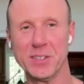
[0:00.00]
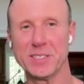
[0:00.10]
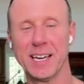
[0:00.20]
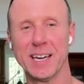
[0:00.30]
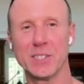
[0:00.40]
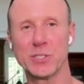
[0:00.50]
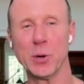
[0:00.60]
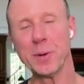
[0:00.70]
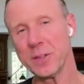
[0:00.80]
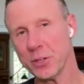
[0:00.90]
could, yeah.
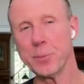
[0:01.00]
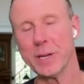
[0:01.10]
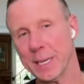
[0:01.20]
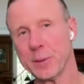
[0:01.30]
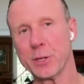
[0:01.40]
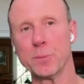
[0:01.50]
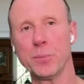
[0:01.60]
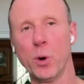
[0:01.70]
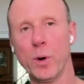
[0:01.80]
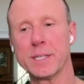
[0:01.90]
So, but you bring up a
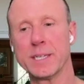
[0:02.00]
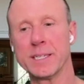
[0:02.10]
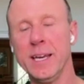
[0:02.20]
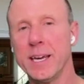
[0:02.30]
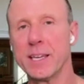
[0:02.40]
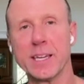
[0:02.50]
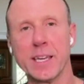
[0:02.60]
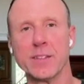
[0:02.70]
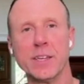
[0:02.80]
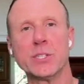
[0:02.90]
good point. And
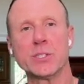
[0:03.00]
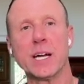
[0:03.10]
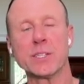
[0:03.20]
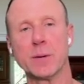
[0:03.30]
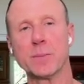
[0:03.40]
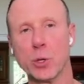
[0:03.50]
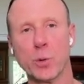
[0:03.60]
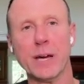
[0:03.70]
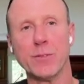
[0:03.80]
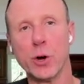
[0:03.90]
again, this is not something you
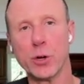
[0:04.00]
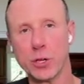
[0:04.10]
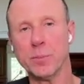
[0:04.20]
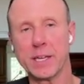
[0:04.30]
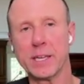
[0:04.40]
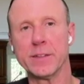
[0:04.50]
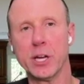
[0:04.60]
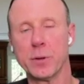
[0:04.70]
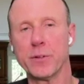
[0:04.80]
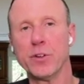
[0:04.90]
want to have all your money in
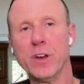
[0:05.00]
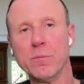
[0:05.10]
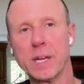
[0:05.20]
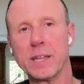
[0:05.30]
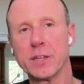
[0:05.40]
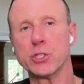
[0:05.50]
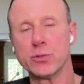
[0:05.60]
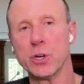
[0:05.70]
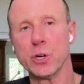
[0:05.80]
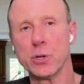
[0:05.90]
there, but if you have money that
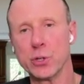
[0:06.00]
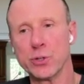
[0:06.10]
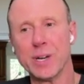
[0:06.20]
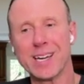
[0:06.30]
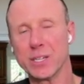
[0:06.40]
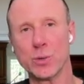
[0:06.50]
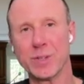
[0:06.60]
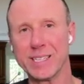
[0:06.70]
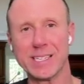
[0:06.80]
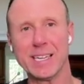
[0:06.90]
you're not going to
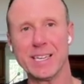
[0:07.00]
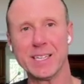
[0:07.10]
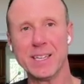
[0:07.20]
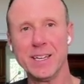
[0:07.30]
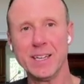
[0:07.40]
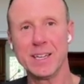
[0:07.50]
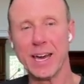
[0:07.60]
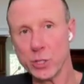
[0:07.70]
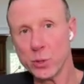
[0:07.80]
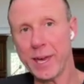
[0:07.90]
really need,
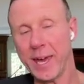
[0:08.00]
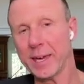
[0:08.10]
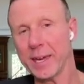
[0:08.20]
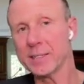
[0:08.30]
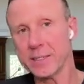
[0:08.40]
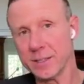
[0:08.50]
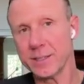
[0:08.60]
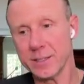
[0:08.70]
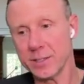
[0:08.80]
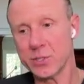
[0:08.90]
and you can
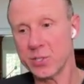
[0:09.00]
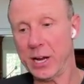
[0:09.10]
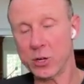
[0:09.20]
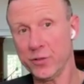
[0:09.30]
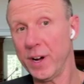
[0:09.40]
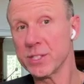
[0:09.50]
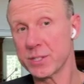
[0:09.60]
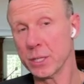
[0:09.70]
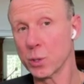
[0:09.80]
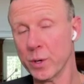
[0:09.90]
sacrifice
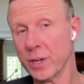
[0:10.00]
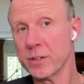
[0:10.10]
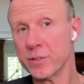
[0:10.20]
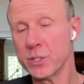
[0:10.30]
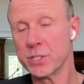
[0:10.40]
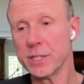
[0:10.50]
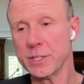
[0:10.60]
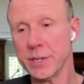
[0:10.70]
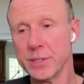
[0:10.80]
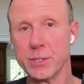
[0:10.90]
the liquidity in the first 10
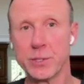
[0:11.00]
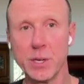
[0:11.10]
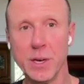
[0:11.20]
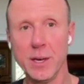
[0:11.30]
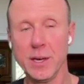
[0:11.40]
years,